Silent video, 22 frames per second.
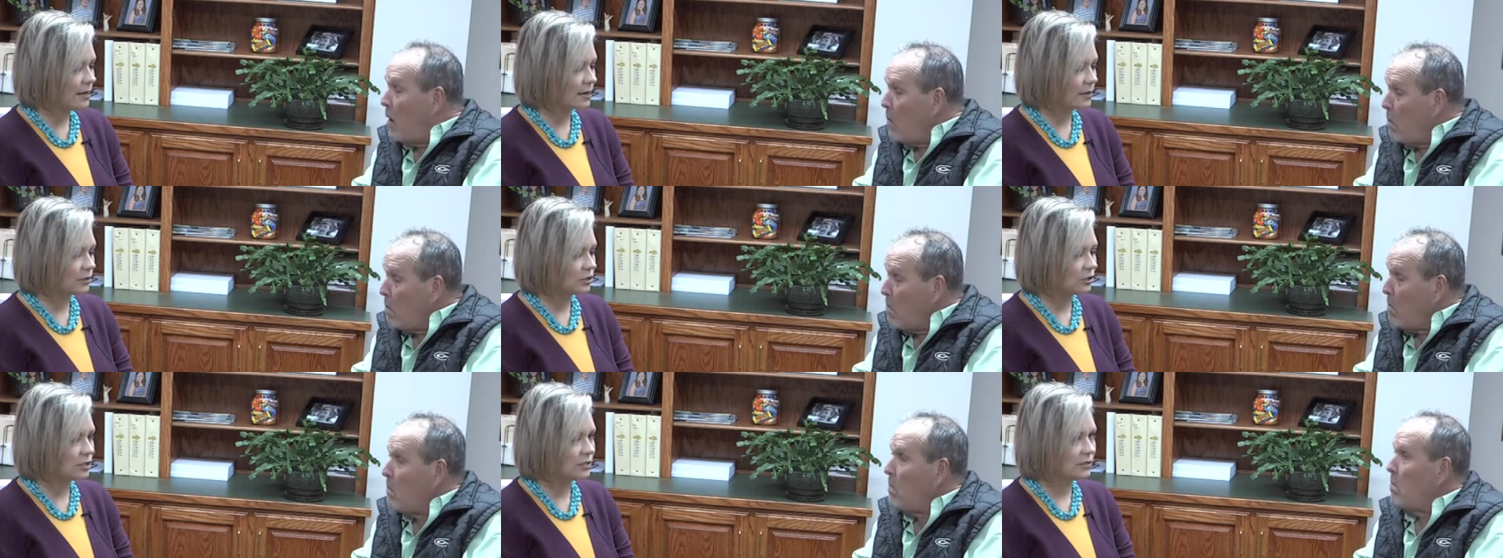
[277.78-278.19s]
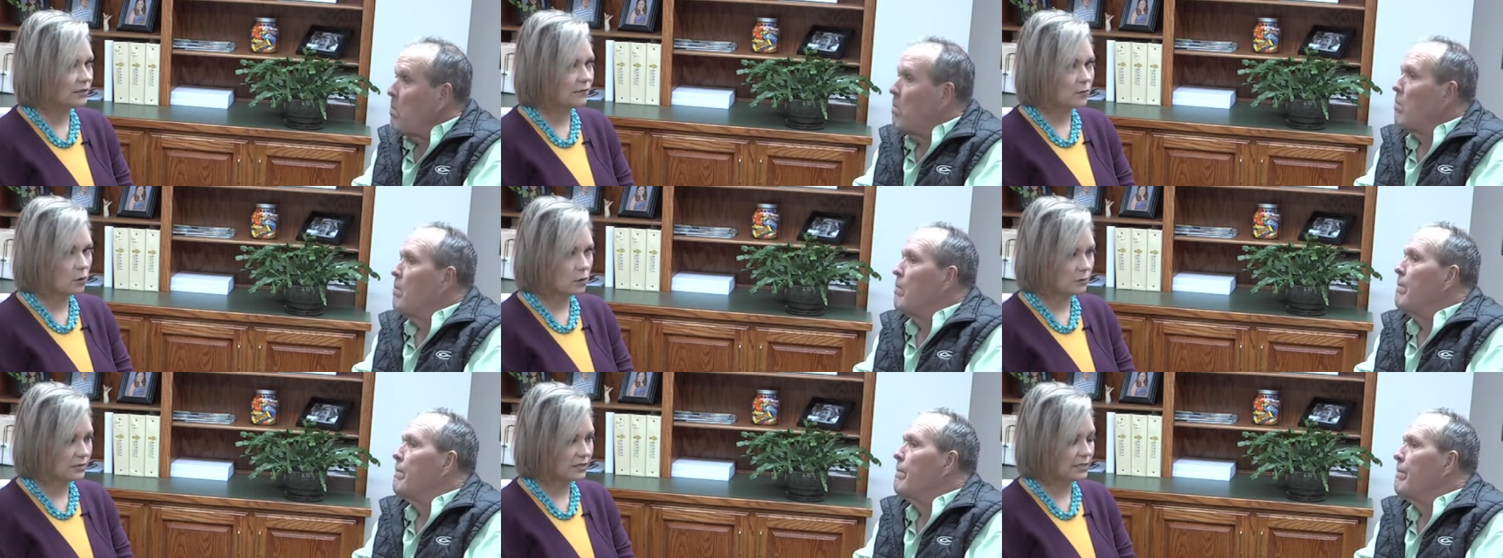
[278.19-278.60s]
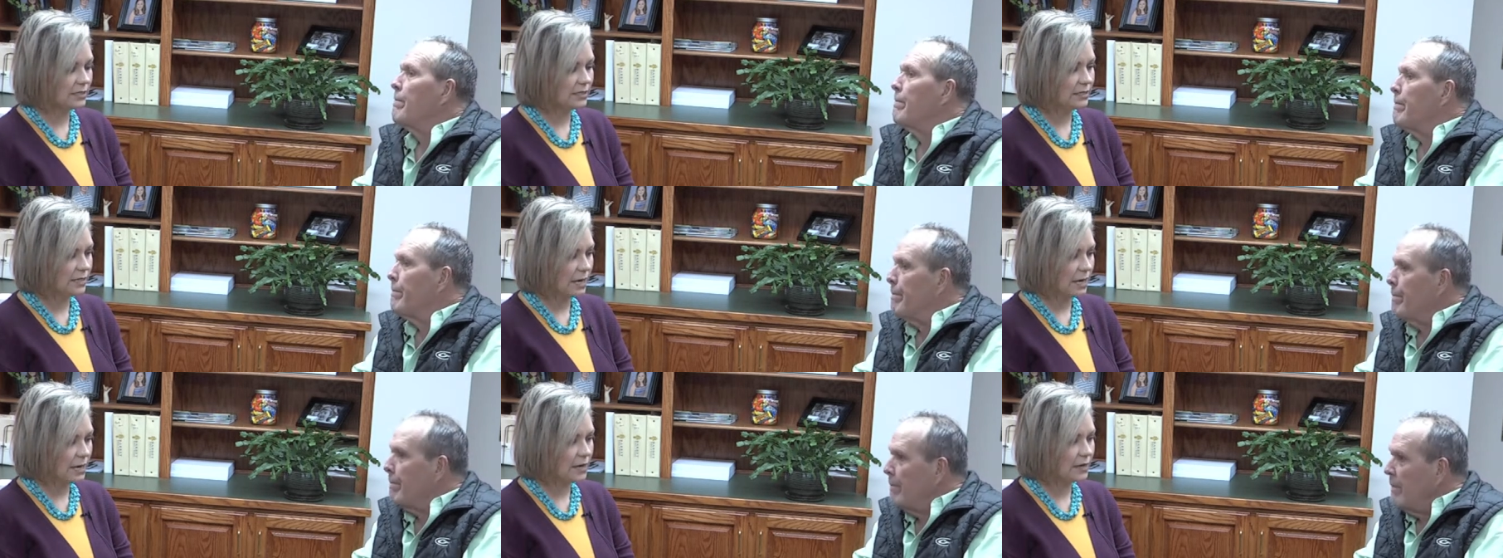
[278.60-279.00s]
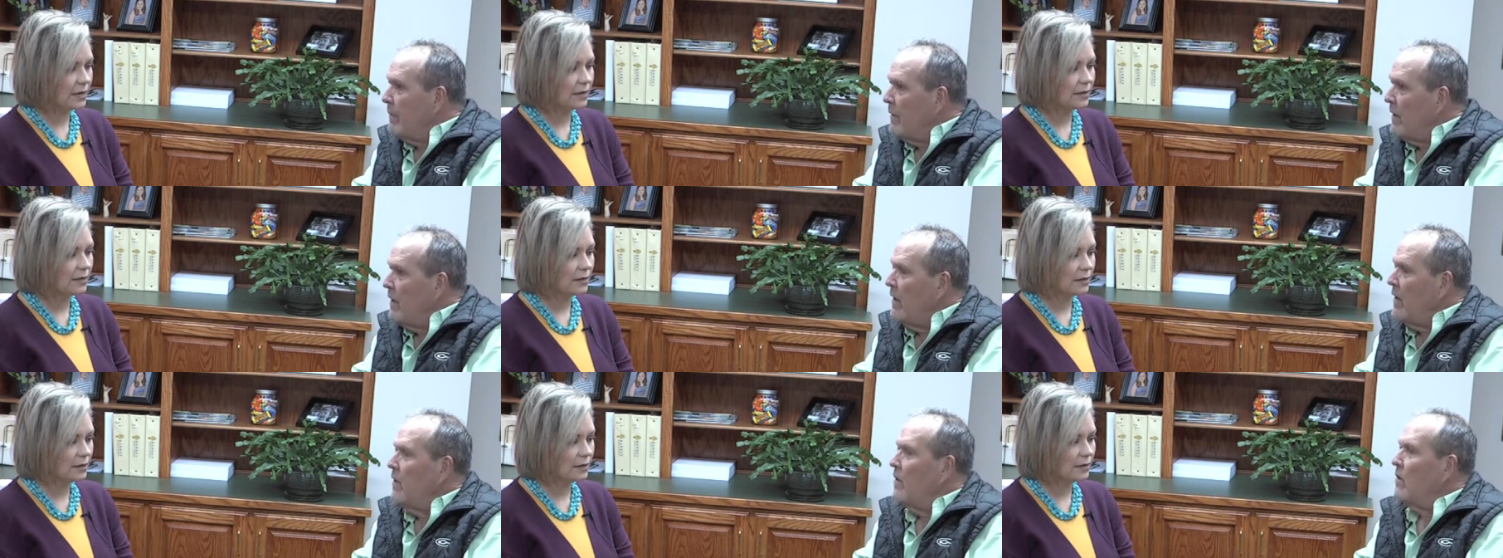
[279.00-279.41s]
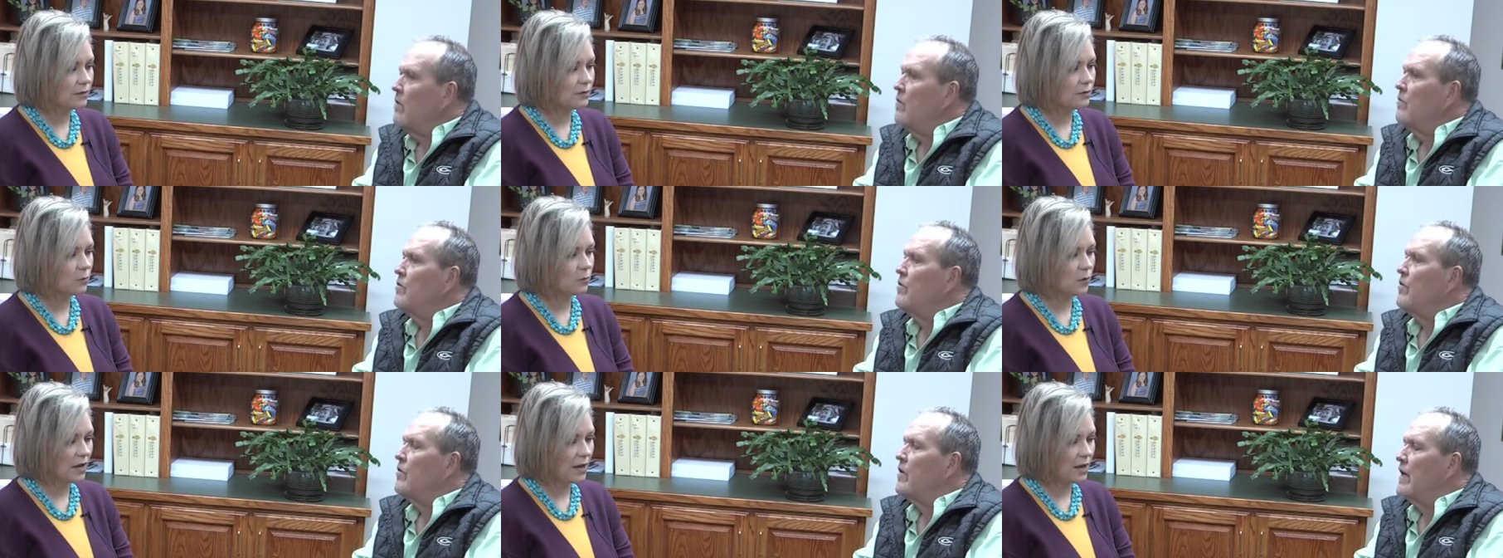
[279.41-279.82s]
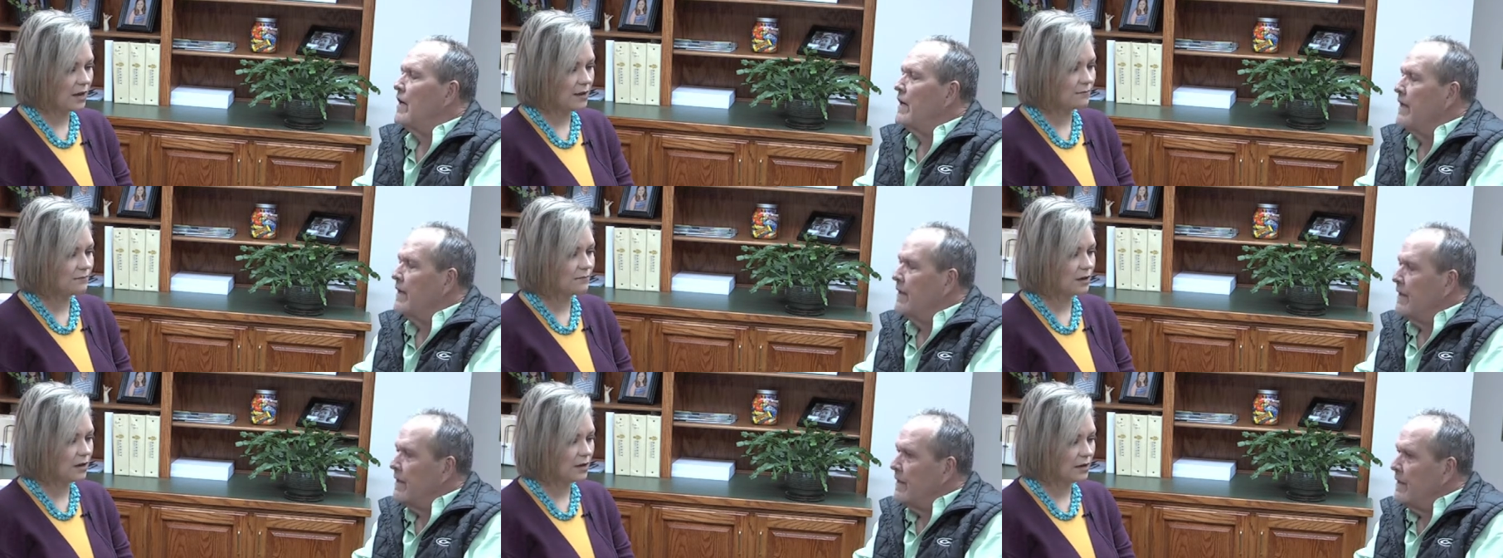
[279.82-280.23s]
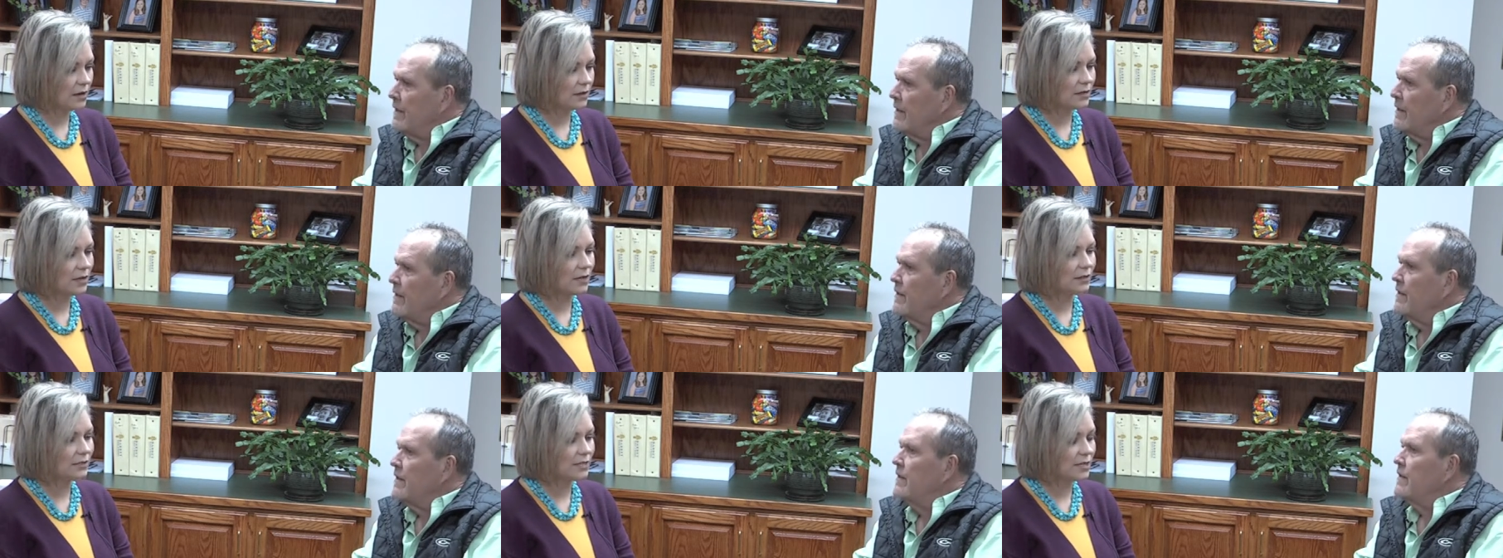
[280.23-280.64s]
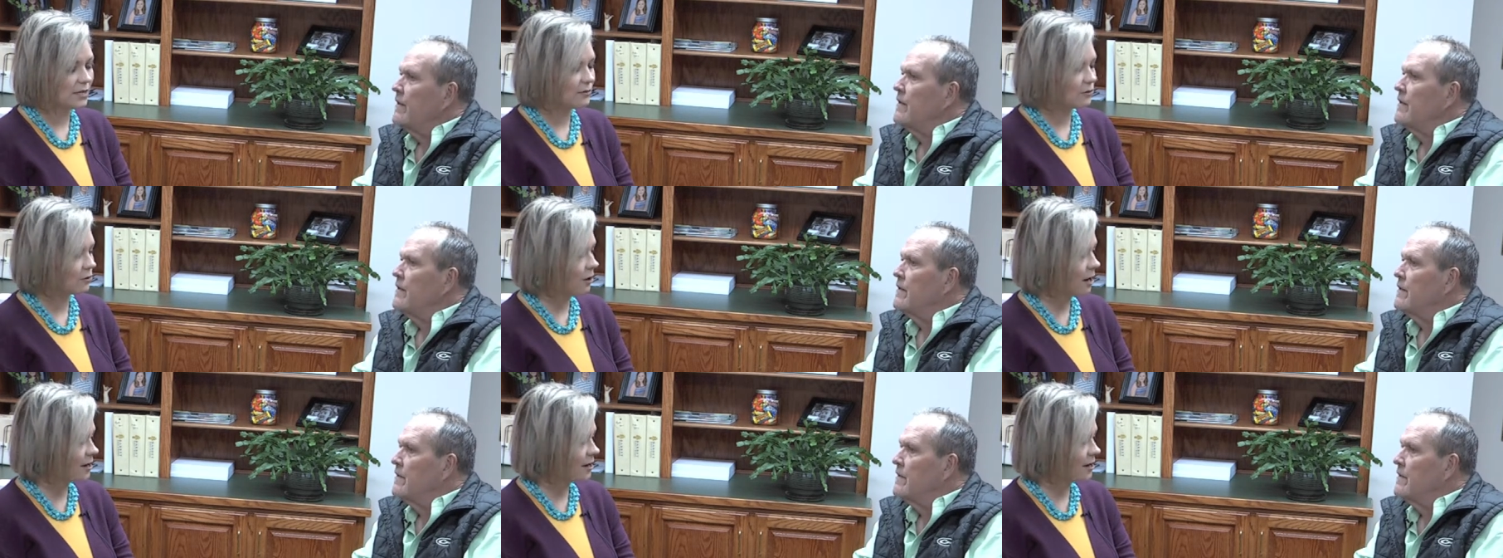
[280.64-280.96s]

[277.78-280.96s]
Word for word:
Speaker 1: and she's a pharmacy tech. And then oh, we have a, a, 10th